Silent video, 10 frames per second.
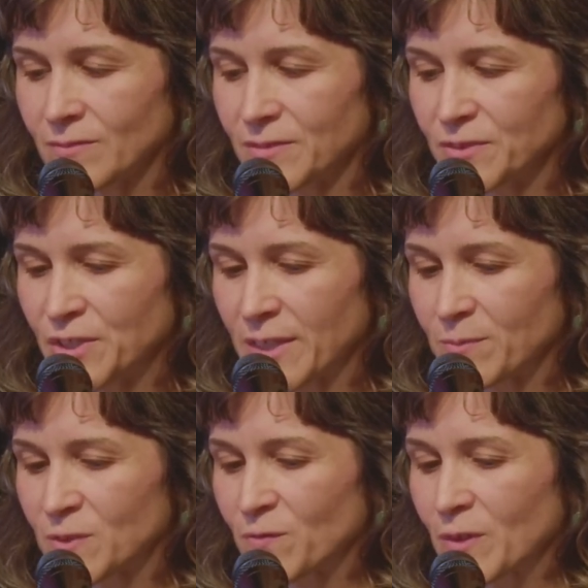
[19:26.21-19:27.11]

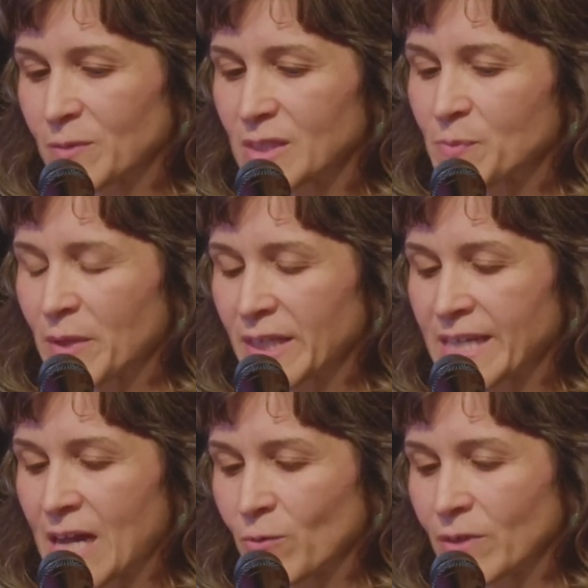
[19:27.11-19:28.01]
drips from the
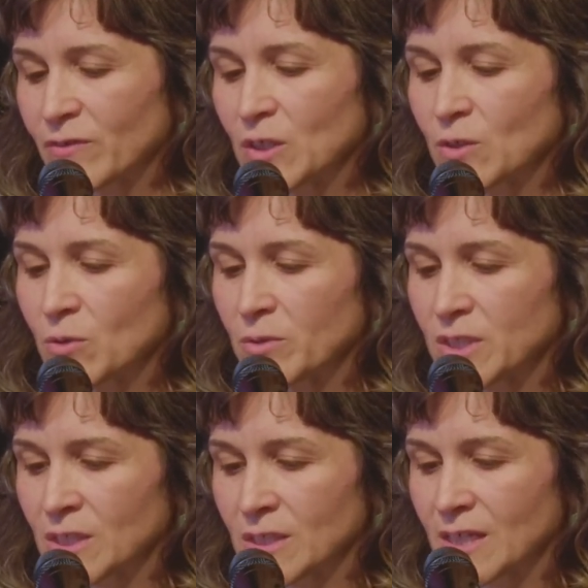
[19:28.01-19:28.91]
spartiacque of the
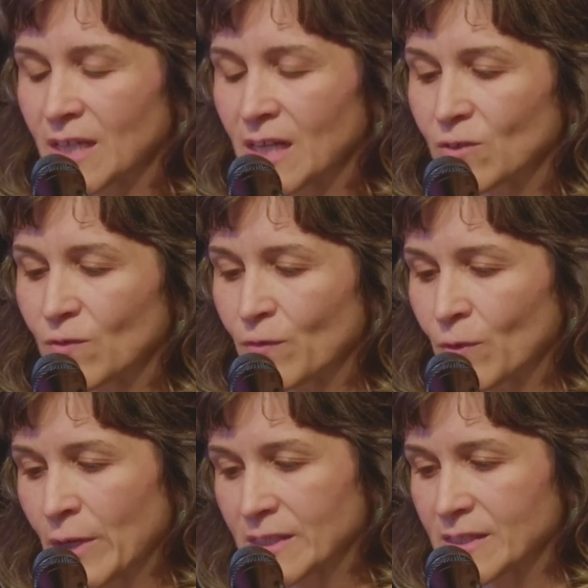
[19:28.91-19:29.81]
Cowichan e la
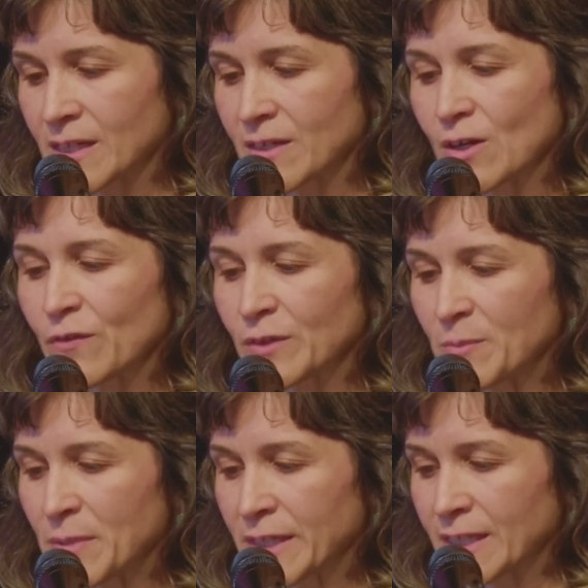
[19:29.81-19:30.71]
confluenza of the
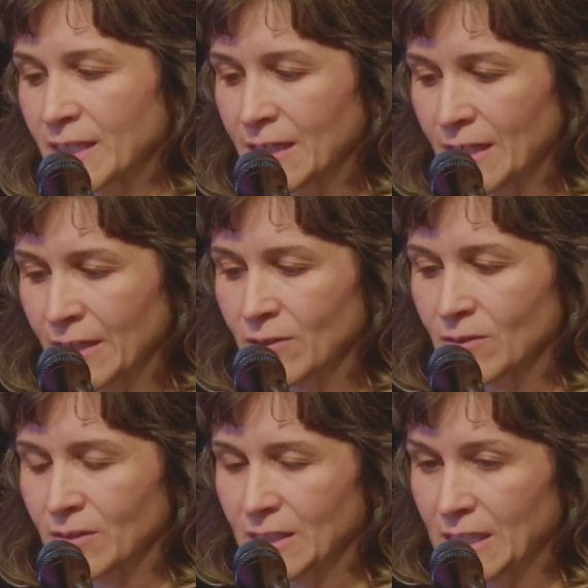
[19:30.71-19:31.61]
Big and
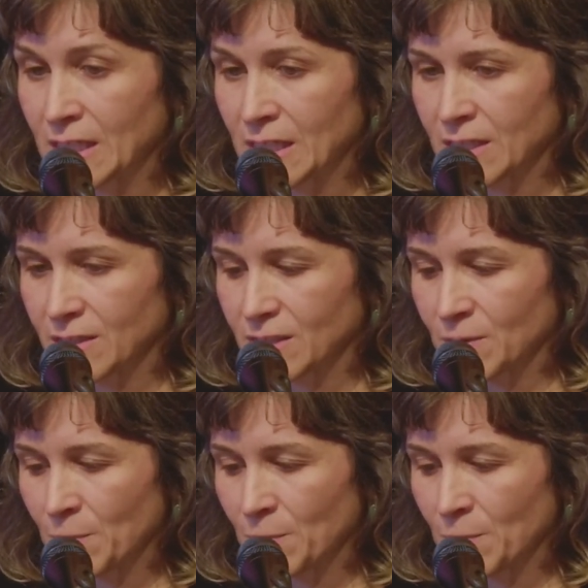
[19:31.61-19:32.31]
Little Nidinat.